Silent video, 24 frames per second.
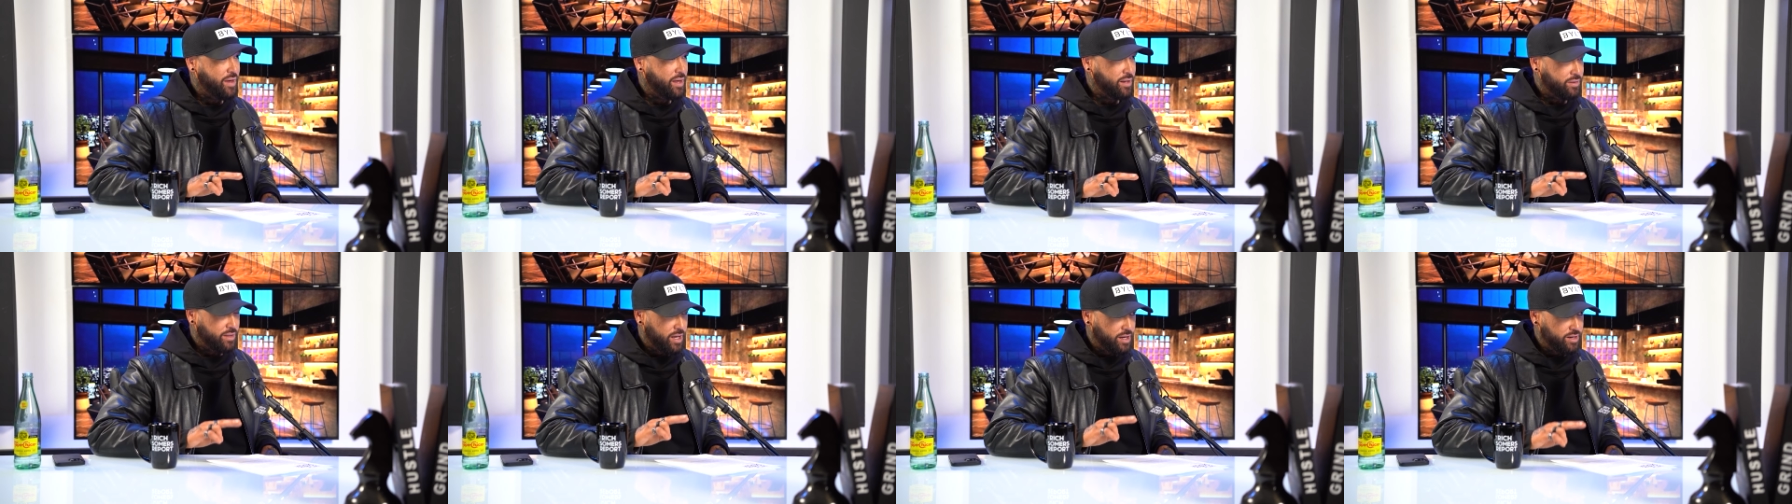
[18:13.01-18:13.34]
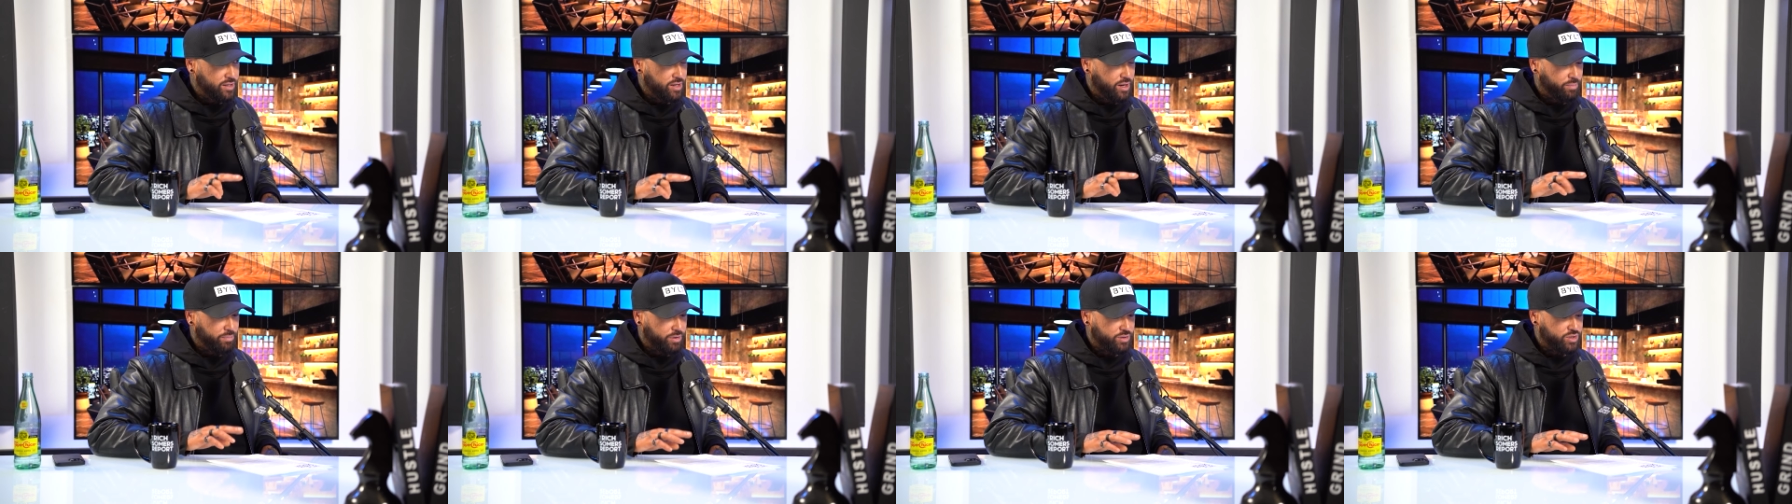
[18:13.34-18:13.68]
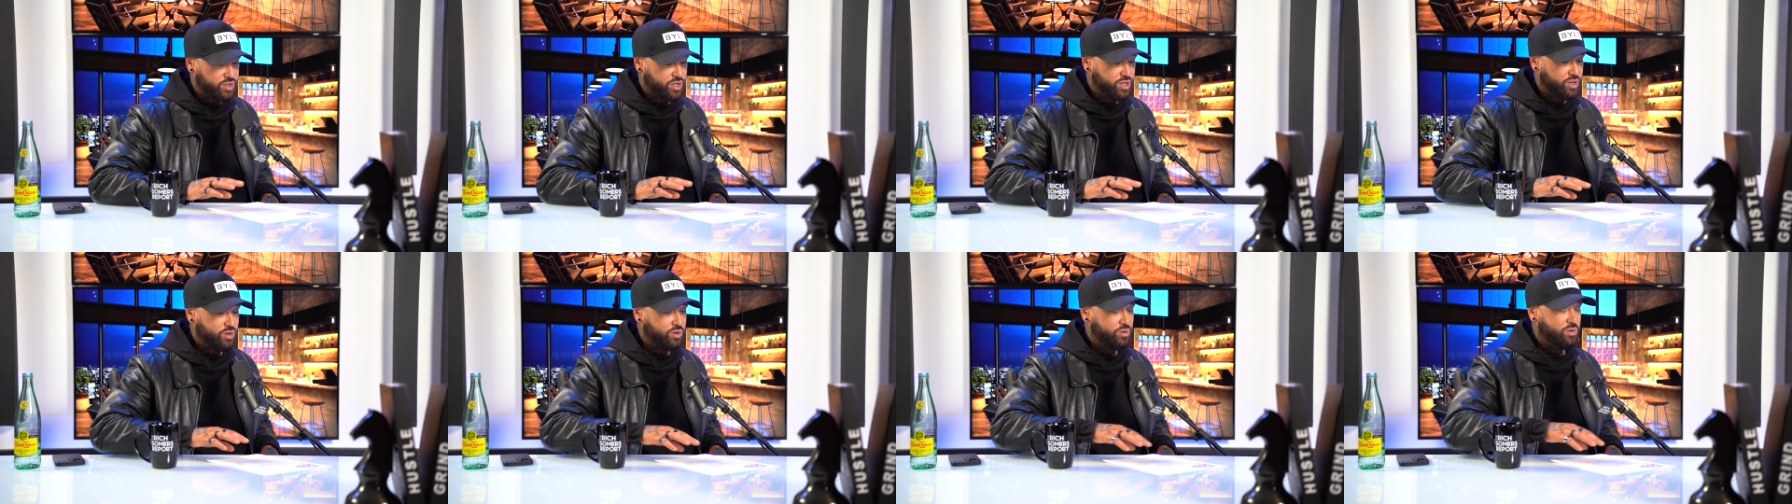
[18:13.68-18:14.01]
And then number
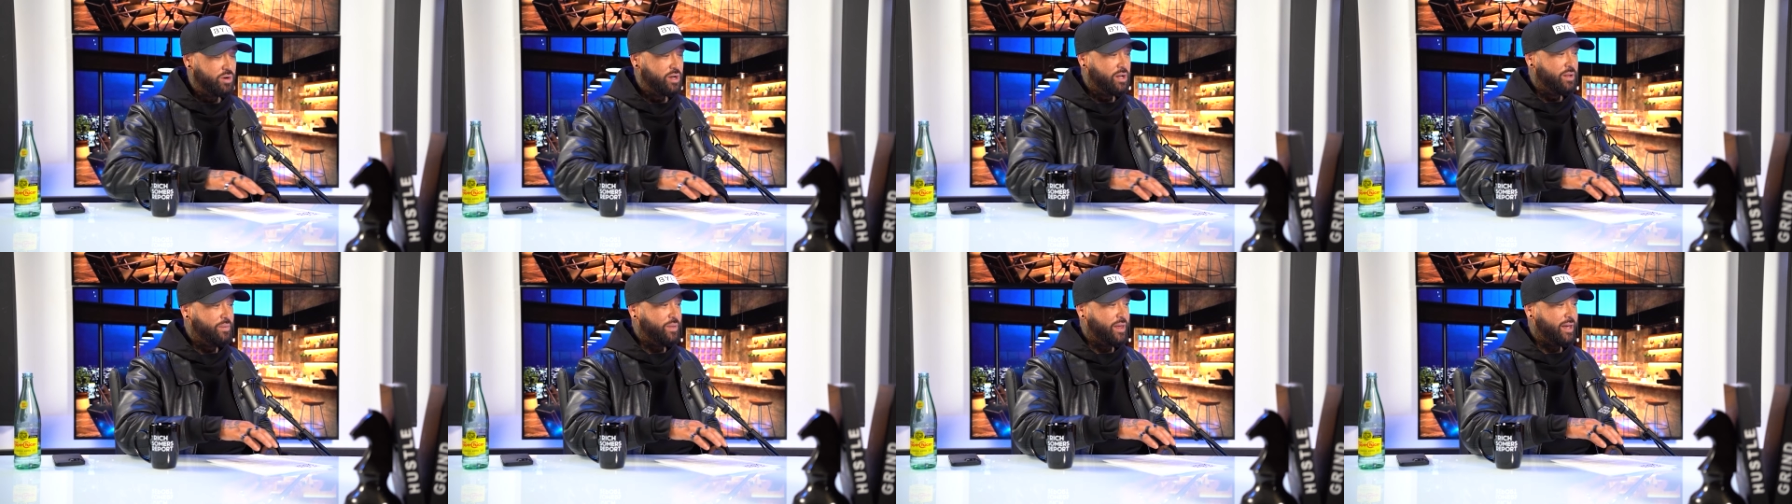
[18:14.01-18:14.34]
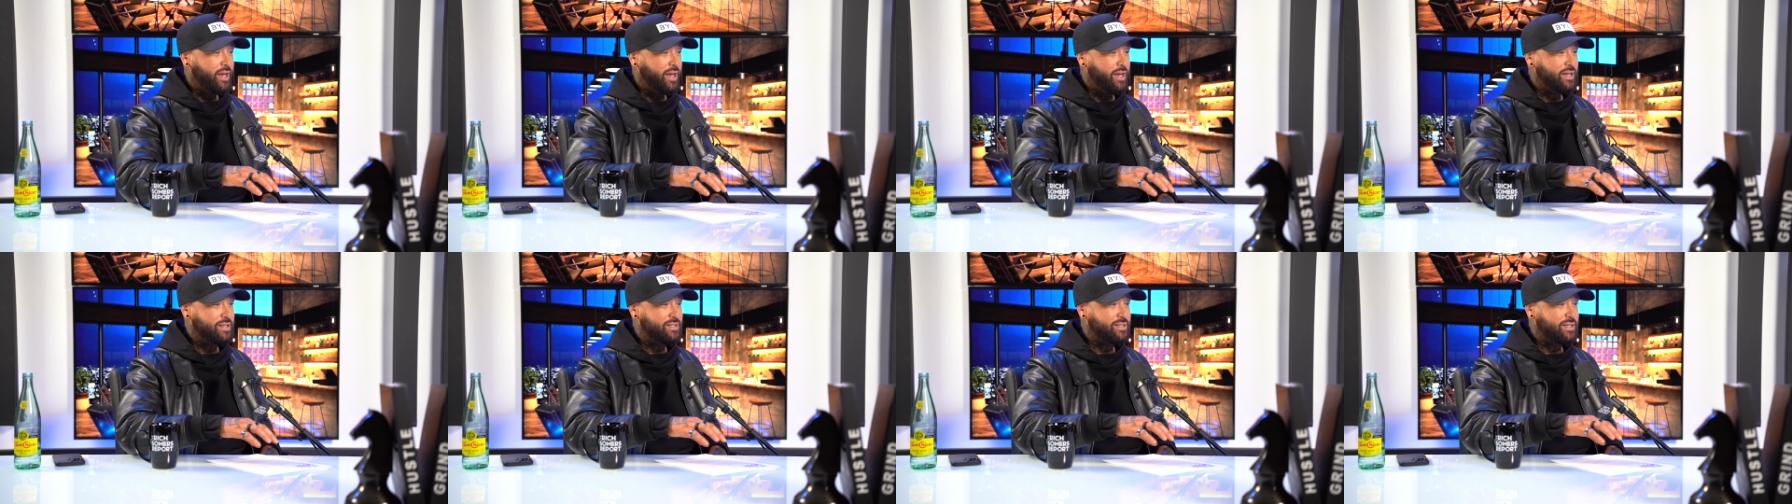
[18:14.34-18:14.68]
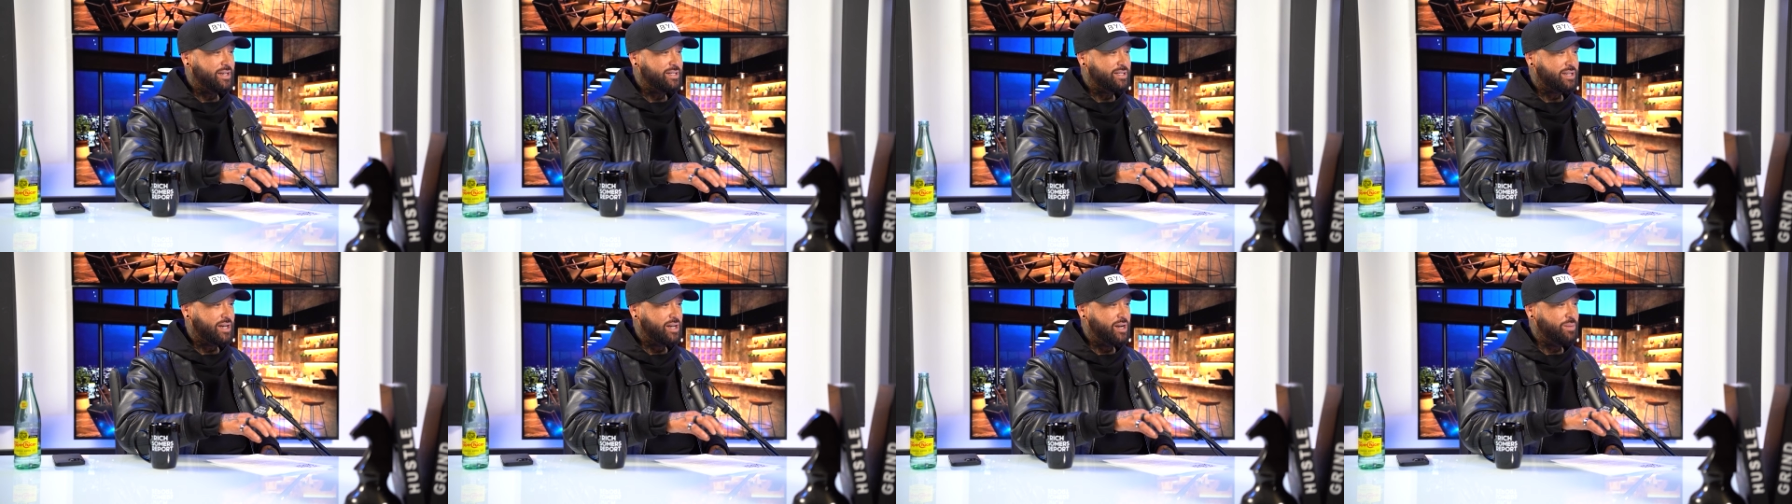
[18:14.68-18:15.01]
two, is
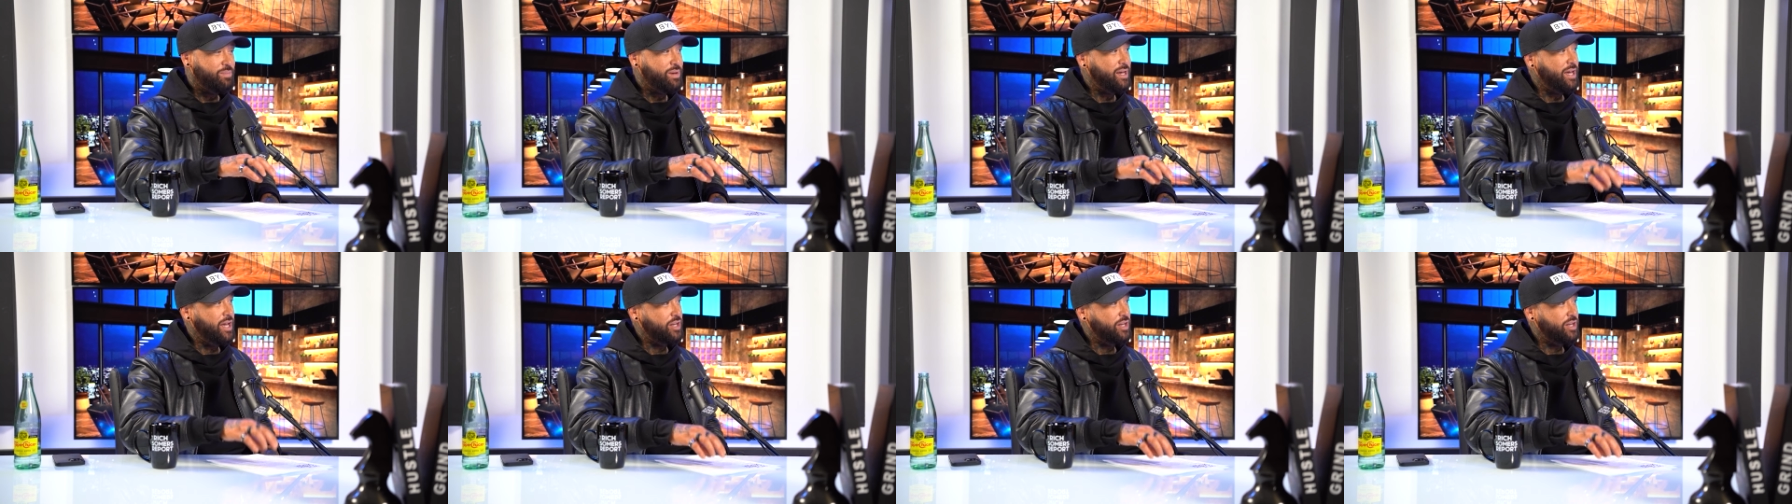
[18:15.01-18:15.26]
this going to be